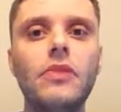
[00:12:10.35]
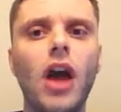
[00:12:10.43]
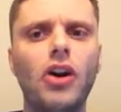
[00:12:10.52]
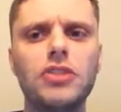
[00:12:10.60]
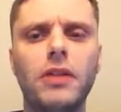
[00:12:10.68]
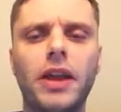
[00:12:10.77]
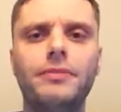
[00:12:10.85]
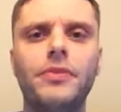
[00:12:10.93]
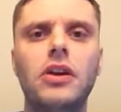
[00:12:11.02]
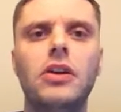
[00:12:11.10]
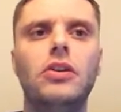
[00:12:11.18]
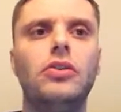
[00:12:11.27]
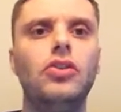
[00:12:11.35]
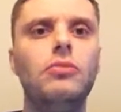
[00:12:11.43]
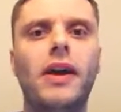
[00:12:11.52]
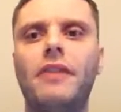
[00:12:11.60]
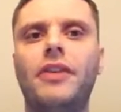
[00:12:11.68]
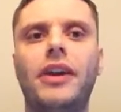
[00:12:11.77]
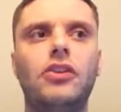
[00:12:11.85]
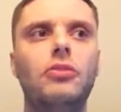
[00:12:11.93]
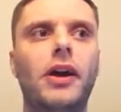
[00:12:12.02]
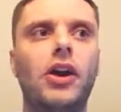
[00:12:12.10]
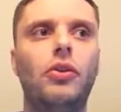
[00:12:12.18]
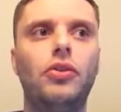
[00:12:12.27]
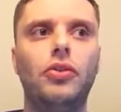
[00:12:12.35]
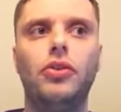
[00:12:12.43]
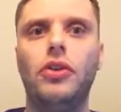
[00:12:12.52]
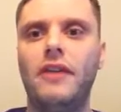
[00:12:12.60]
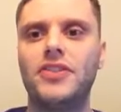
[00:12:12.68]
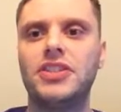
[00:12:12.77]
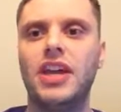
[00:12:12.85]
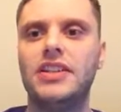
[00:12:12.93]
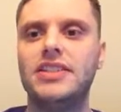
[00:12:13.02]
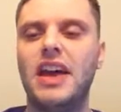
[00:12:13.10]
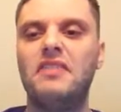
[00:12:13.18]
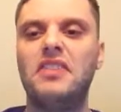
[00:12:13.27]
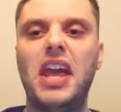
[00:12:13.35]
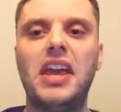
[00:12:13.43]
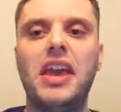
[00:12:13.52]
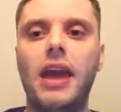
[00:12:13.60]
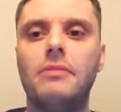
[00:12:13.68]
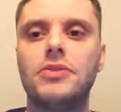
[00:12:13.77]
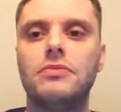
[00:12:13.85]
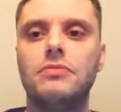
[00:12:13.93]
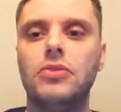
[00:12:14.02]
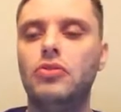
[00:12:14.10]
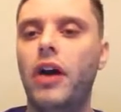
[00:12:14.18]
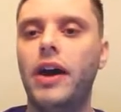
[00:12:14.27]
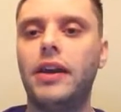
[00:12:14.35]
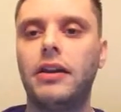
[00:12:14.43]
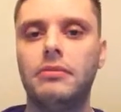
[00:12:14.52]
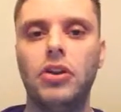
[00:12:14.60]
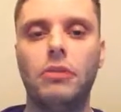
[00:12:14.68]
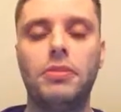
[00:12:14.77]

I'll explain. You might go to have a slate 7-8 games you like,